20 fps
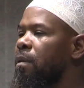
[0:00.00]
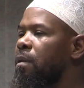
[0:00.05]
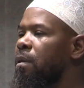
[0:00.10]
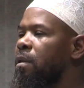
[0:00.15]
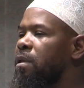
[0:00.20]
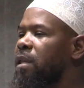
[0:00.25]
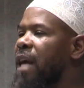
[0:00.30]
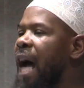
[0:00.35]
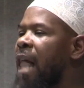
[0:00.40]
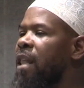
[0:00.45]

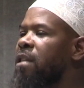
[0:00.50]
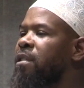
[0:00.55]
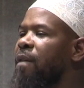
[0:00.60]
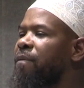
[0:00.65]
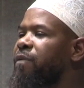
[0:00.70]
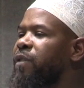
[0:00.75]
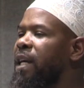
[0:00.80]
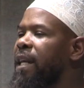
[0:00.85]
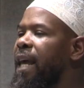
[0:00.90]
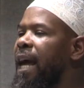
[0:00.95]
Scholars
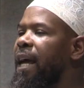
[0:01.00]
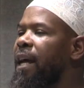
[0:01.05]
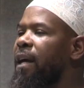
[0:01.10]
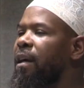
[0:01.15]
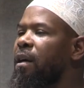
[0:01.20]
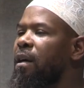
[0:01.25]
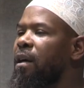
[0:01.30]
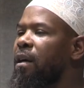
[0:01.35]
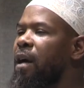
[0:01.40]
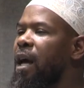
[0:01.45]
of today,
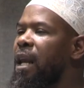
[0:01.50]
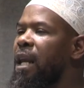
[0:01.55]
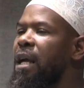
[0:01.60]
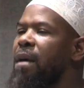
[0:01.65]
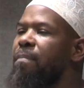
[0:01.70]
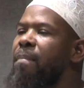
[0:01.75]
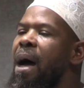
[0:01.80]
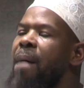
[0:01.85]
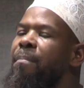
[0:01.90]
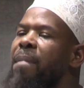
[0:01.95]
and
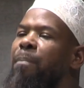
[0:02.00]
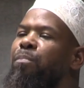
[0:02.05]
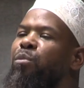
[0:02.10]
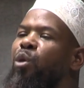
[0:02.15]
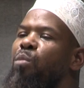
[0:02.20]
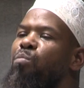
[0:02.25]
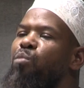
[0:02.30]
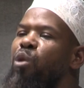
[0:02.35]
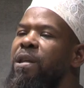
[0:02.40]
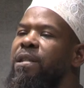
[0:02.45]
Imam
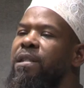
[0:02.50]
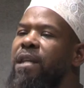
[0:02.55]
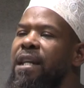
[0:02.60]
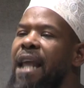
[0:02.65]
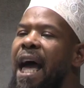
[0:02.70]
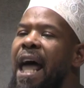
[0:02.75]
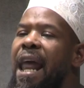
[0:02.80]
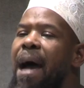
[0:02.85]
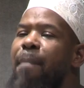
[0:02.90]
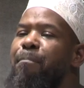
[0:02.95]
Abdul
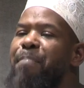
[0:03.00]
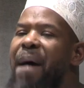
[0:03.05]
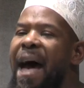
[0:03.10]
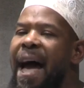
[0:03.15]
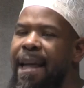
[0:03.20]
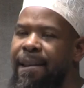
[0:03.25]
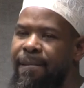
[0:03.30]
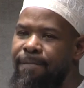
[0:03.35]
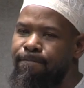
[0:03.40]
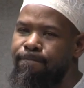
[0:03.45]
Muhsin
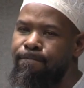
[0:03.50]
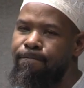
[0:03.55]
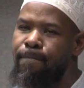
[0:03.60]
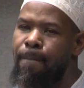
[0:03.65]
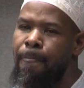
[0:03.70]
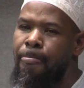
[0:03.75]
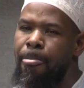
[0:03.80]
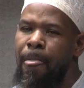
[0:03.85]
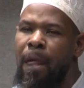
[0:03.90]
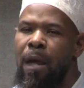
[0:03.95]
al-Abbad,
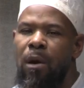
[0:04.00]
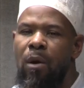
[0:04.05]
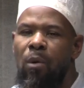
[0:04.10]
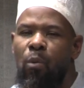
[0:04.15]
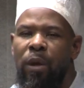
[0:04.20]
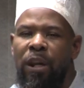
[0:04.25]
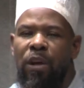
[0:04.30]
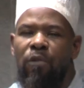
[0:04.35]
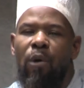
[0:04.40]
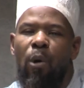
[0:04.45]

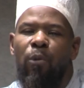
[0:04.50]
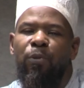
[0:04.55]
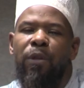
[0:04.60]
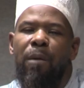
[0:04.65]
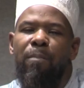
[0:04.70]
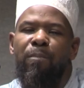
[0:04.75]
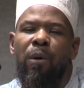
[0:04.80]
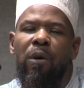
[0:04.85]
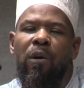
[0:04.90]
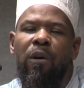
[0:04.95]
when he wrote the
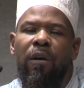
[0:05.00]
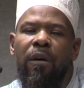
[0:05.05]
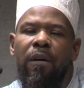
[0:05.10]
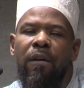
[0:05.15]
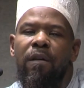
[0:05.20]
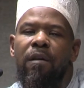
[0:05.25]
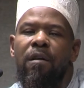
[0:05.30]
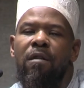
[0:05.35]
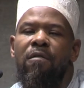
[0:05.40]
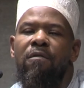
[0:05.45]

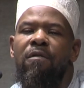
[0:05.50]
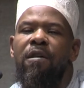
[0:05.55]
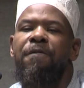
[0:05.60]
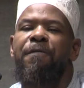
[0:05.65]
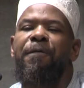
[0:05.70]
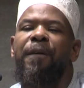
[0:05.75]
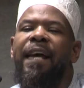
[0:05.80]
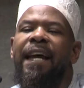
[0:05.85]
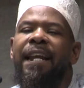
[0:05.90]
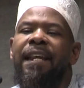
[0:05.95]
book
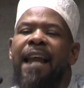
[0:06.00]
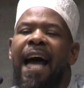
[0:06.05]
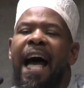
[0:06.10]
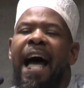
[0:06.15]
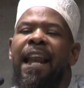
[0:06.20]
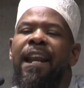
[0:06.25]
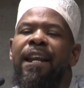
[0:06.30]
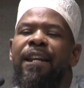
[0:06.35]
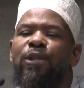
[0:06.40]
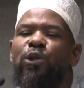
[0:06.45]
Rifqan
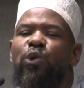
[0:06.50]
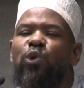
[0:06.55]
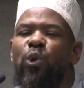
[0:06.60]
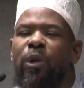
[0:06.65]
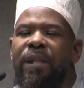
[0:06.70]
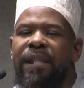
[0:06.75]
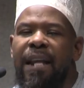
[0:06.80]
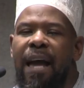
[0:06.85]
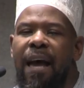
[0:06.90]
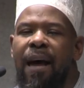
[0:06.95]
Ahl
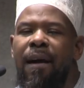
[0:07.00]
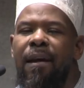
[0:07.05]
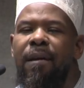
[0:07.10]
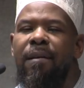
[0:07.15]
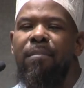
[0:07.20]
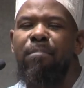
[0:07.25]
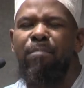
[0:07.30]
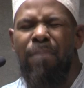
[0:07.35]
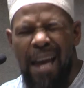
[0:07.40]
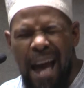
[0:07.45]

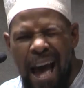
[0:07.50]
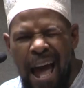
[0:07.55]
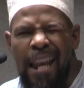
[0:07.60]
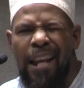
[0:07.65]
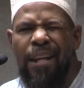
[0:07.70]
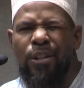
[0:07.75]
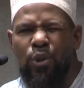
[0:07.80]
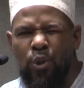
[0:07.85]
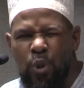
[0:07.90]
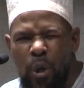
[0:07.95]
Sunnah bi
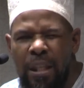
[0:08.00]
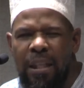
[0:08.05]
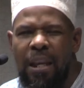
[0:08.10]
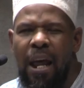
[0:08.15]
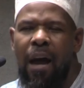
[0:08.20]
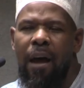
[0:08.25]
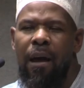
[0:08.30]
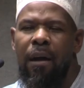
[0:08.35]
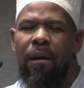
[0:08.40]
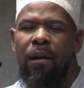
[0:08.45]
Ahl
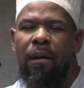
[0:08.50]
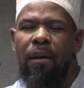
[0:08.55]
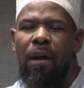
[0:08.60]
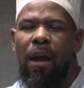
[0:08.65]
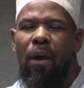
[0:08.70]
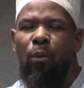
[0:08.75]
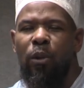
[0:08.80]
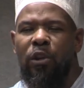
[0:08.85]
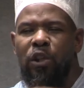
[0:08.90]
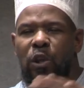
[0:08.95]
Sunnah,
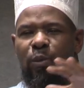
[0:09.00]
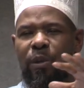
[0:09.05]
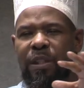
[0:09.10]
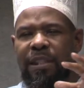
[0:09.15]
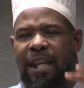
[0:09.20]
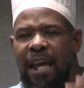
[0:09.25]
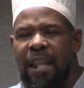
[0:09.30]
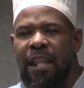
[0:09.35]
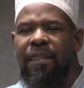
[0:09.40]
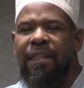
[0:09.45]
in which he was
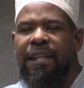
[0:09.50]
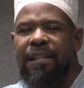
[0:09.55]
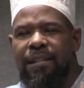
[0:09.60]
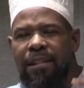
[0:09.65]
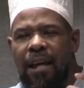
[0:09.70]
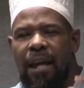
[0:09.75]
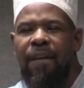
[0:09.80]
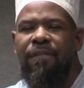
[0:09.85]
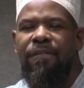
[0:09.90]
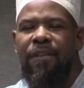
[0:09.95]
telling the
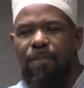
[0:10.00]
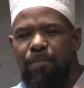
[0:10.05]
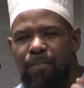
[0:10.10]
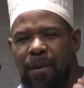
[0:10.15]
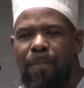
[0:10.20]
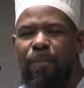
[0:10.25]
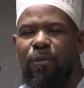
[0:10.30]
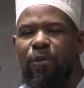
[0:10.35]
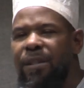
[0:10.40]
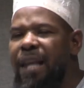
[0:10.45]
Salafi
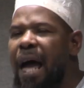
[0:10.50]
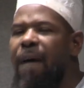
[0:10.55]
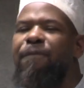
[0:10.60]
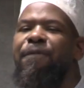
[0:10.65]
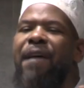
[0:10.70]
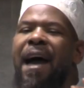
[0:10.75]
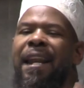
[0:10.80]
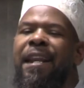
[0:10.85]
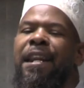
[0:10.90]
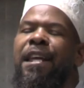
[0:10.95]
people, stop
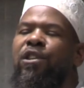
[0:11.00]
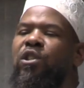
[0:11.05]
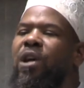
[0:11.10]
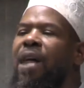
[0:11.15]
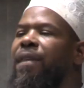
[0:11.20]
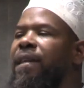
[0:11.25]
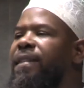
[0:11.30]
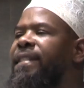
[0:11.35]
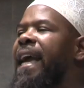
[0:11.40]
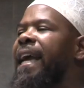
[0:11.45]
fighting each
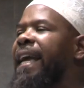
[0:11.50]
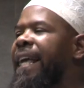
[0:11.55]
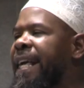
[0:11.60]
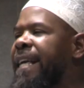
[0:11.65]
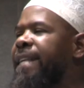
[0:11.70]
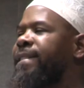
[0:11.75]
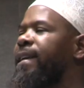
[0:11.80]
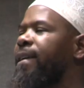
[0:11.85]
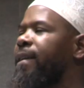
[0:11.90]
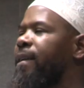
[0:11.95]
other and take it
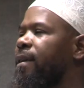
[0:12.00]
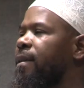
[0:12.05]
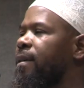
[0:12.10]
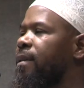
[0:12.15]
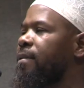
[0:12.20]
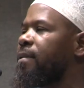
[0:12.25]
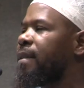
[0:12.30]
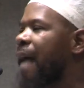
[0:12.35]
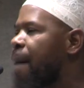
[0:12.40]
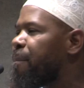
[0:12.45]
easy.
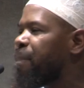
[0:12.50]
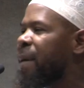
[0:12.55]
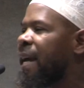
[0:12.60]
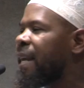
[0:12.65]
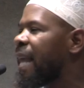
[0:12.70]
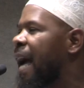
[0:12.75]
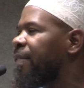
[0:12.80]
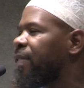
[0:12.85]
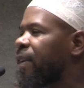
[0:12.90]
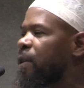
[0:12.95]
Stop being
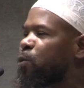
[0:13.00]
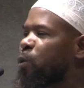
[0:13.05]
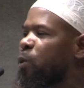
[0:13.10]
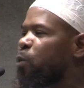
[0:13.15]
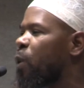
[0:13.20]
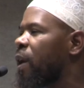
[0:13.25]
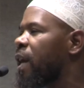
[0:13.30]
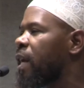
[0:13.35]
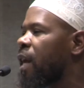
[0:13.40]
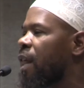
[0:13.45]
like this with
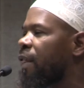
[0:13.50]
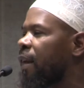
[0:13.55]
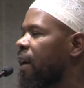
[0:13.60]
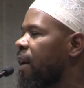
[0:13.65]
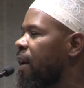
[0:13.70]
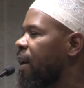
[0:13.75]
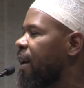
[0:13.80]
one another.